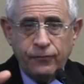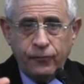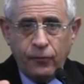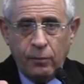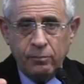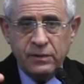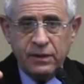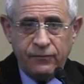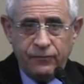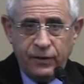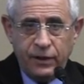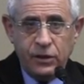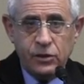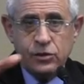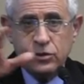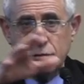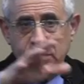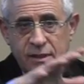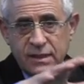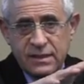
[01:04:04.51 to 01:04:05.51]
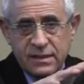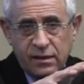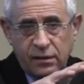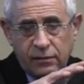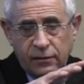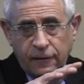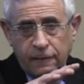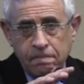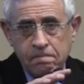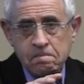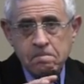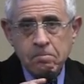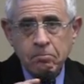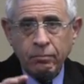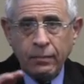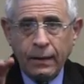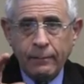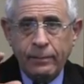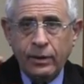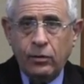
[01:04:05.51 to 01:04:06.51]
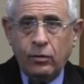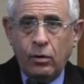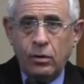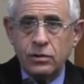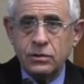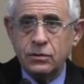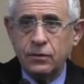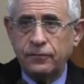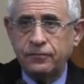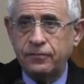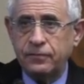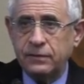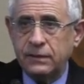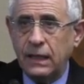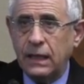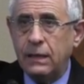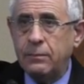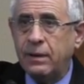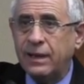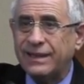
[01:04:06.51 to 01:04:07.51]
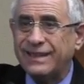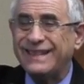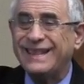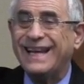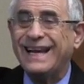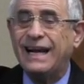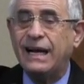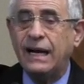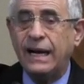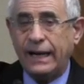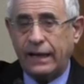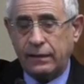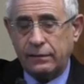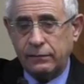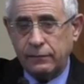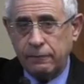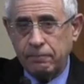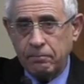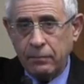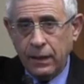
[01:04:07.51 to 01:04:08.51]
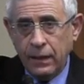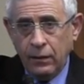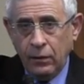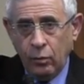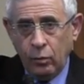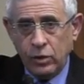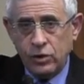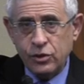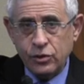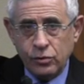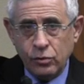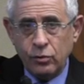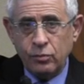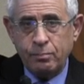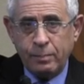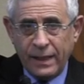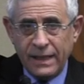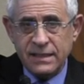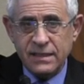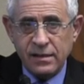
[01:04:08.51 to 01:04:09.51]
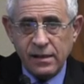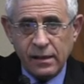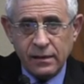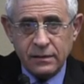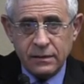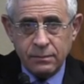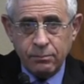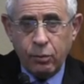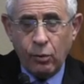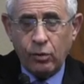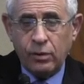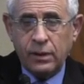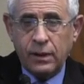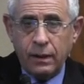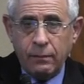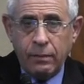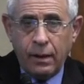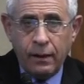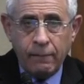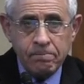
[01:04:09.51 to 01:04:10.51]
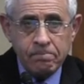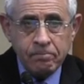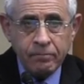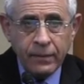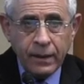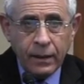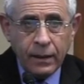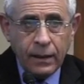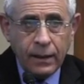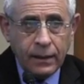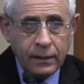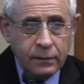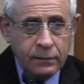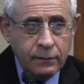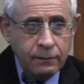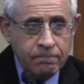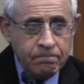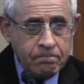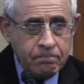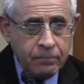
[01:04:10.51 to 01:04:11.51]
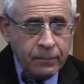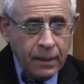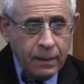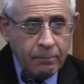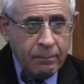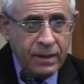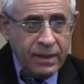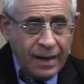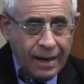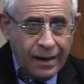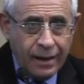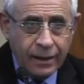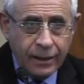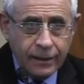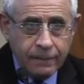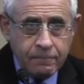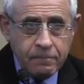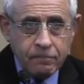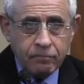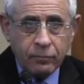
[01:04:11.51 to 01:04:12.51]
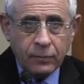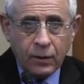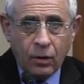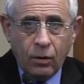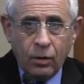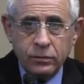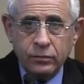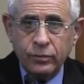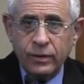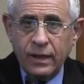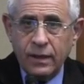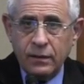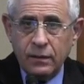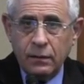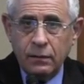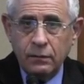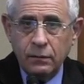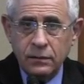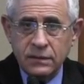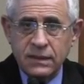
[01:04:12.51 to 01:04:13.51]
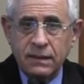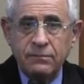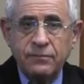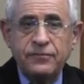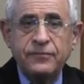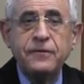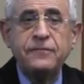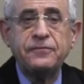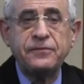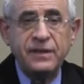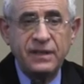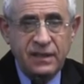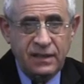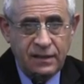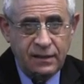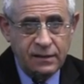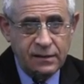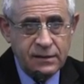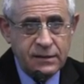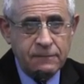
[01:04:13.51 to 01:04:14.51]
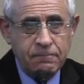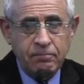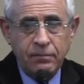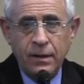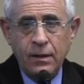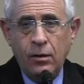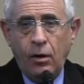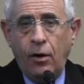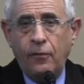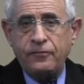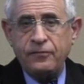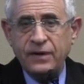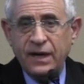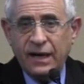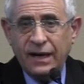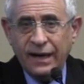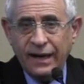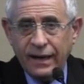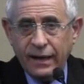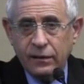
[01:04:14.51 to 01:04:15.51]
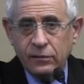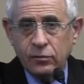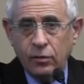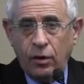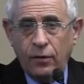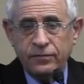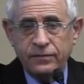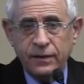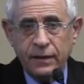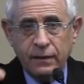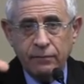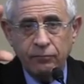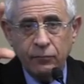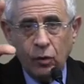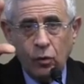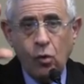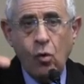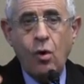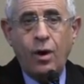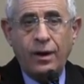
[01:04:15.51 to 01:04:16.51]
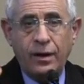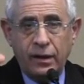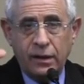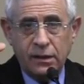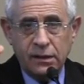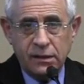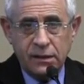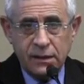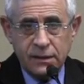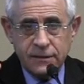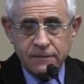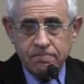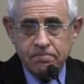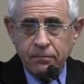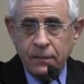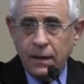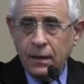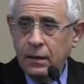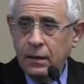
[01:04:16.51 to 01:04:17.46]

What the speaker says: from the village to the city because of deliberate neglect, which 2 presidents, Bourguiba and Ben Ali, altogether some 50 years of neglect of the rural areas.